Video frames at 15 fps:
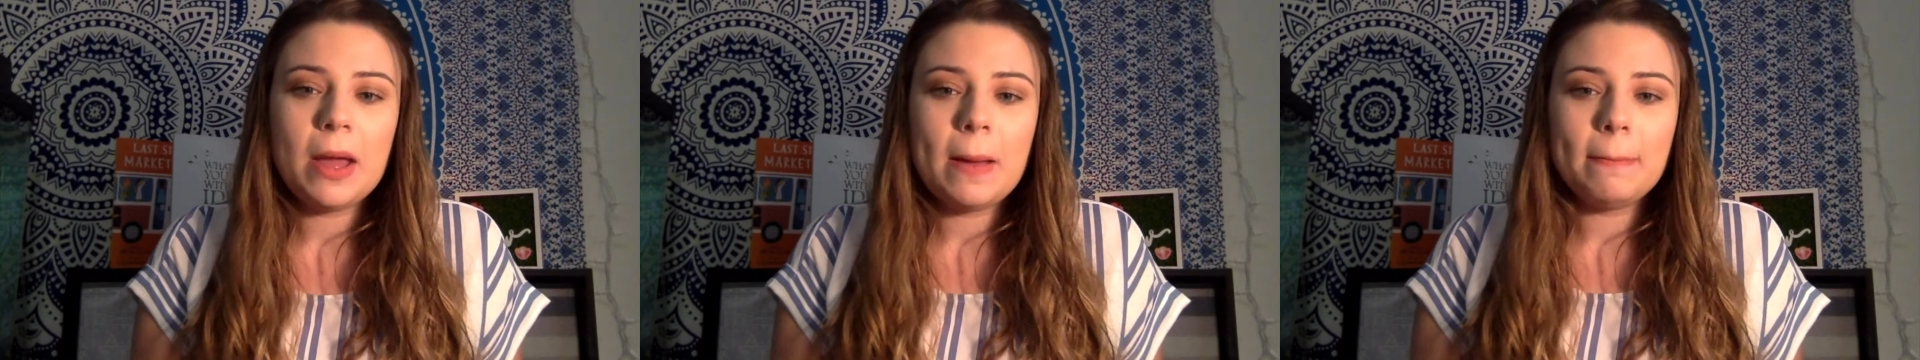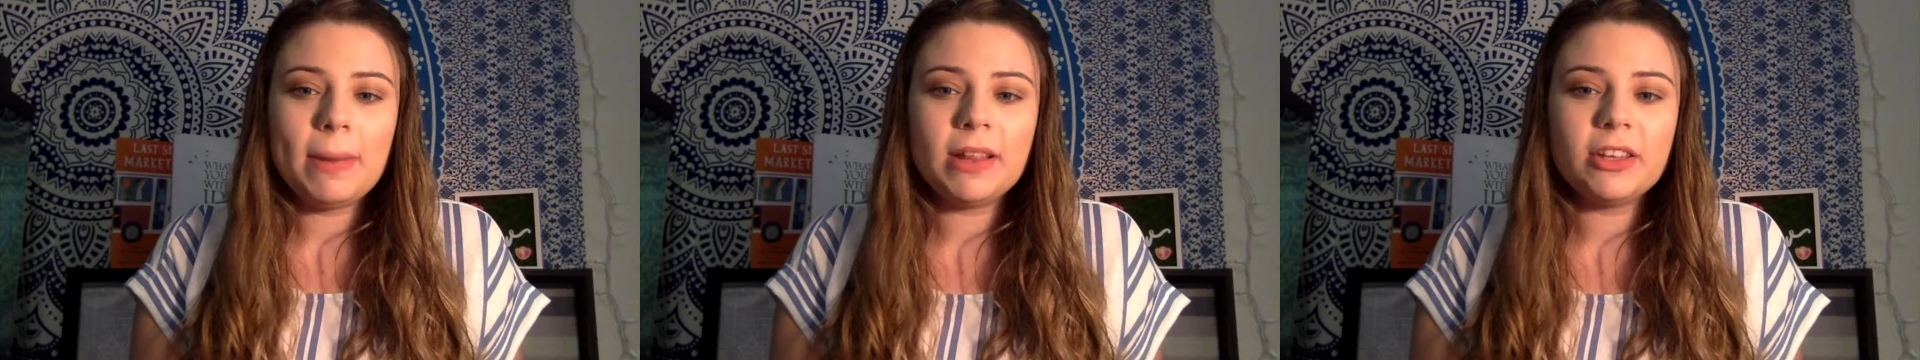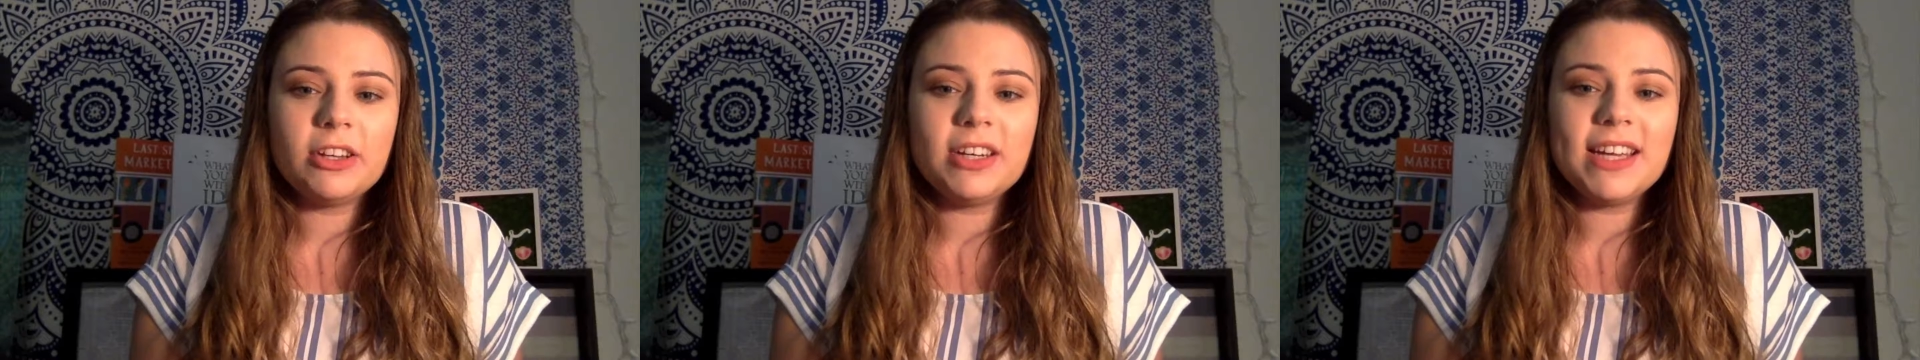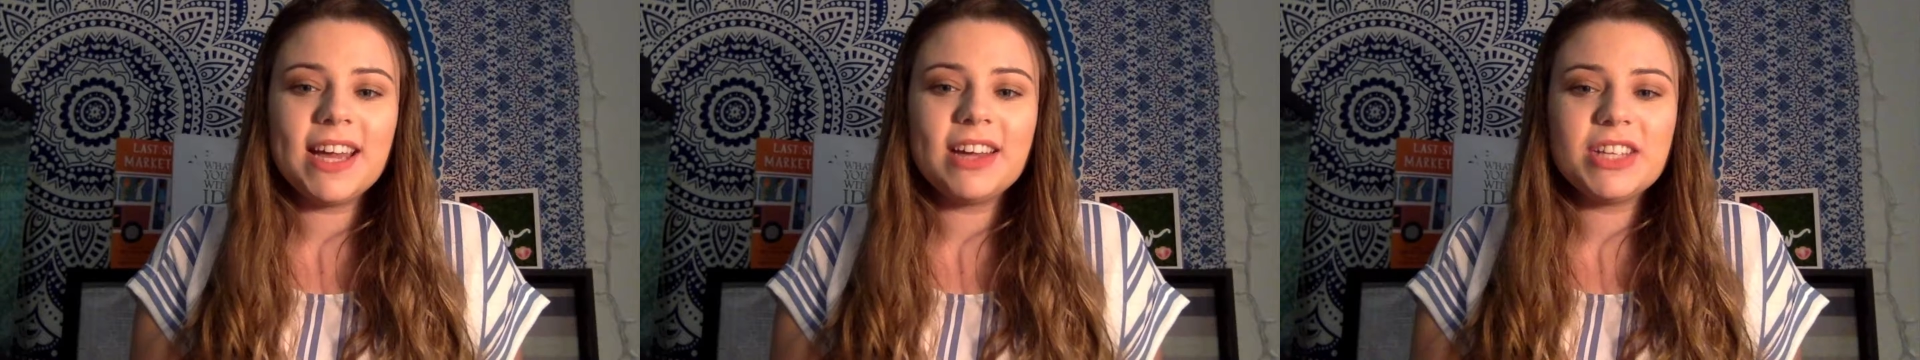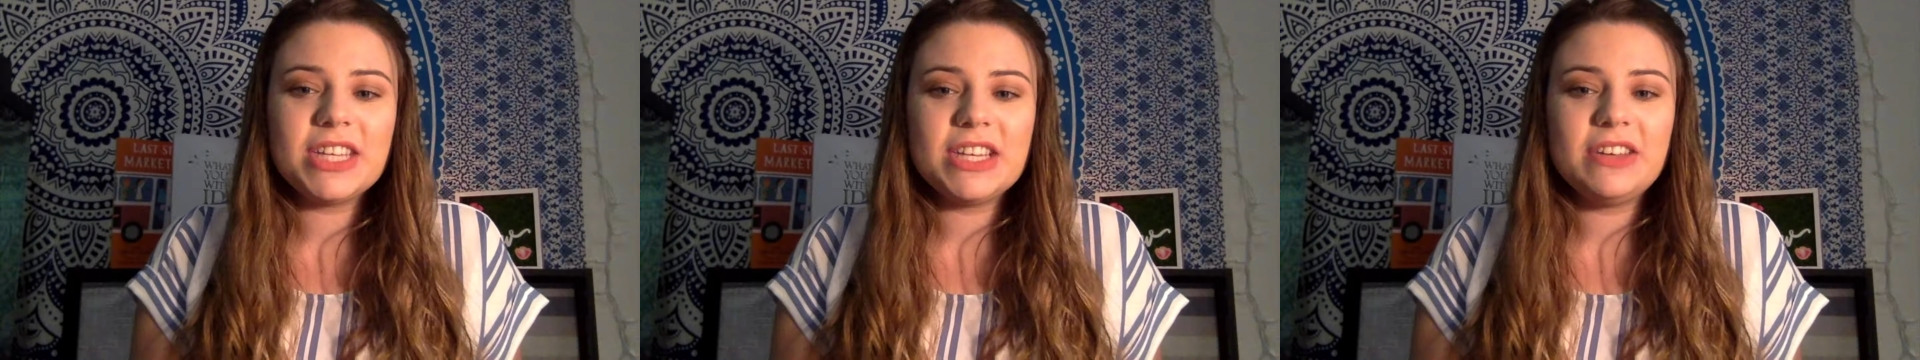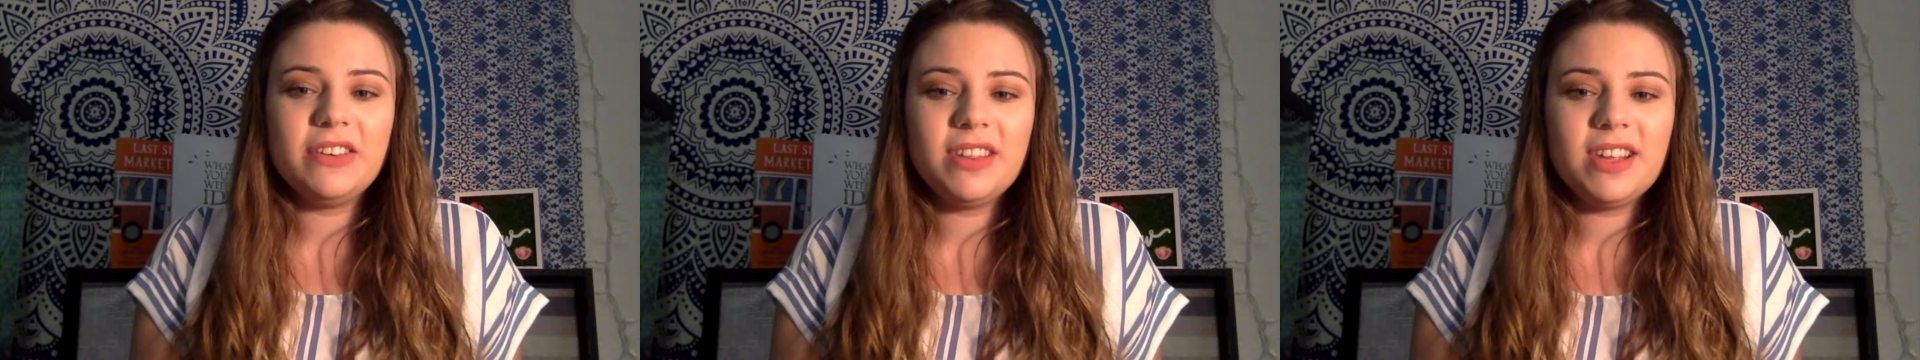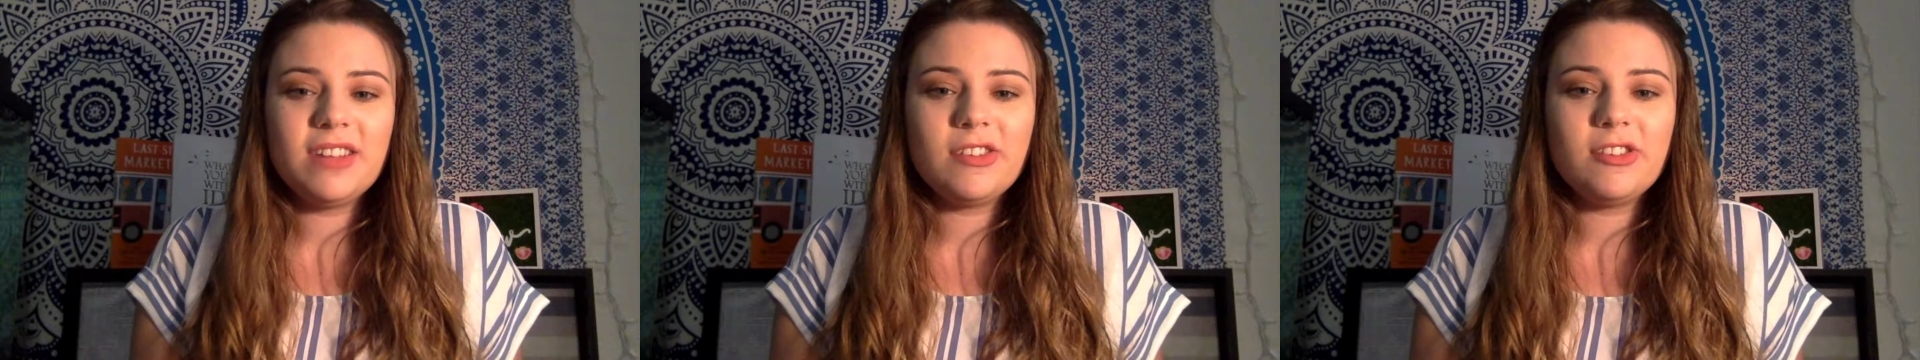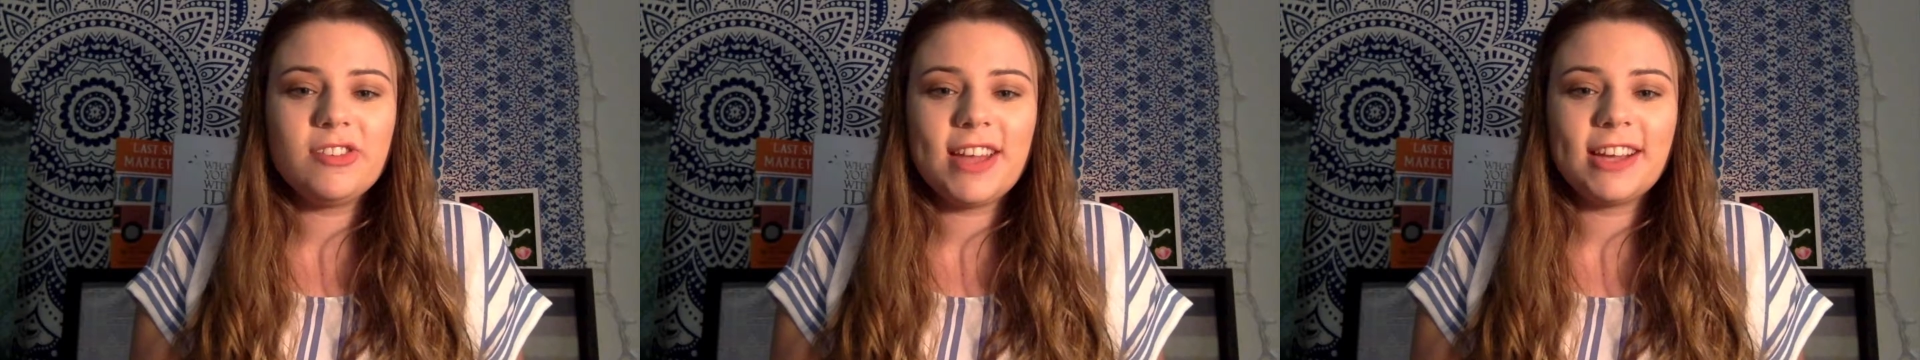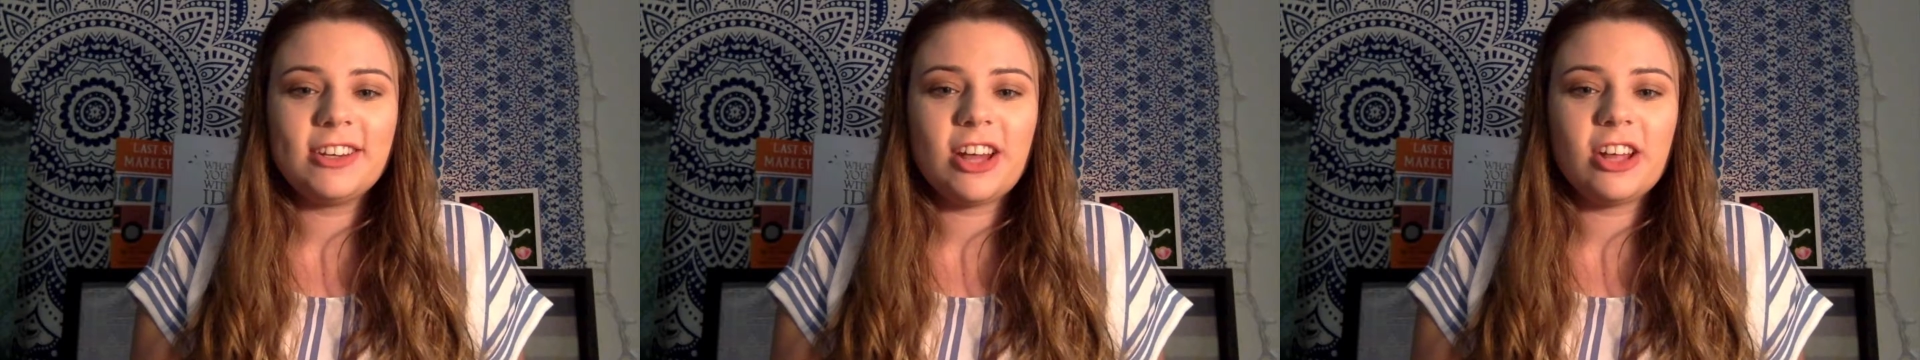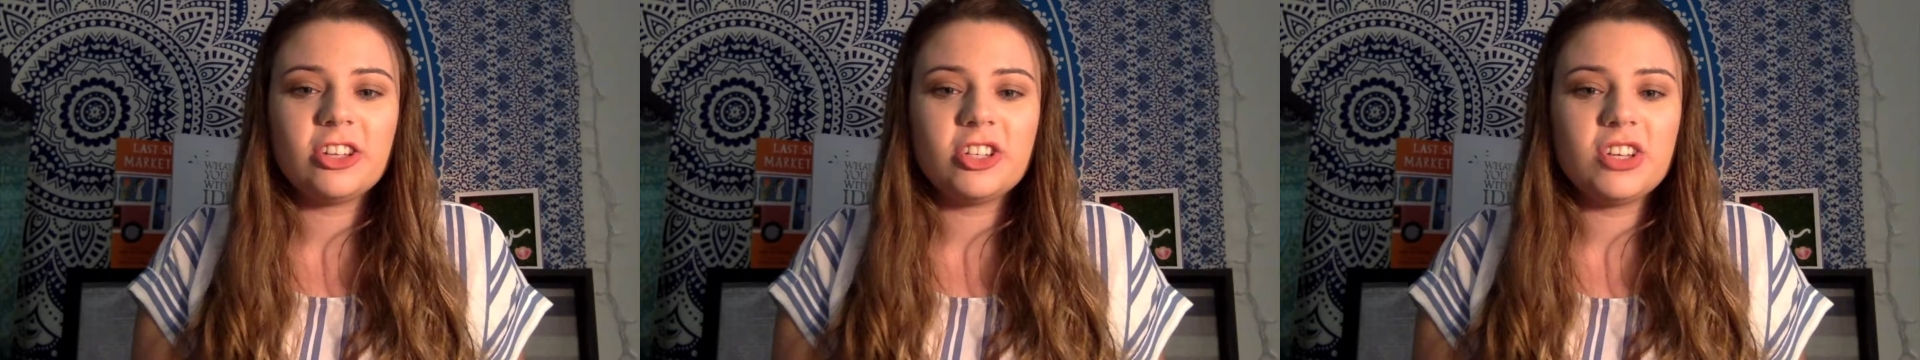by learning how to use these new
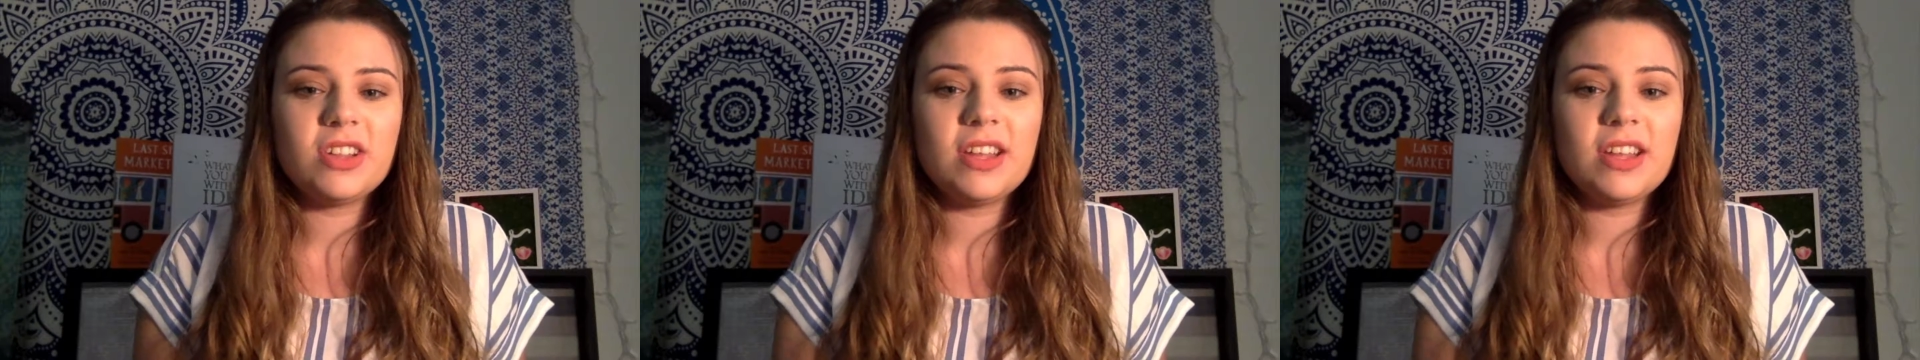technologies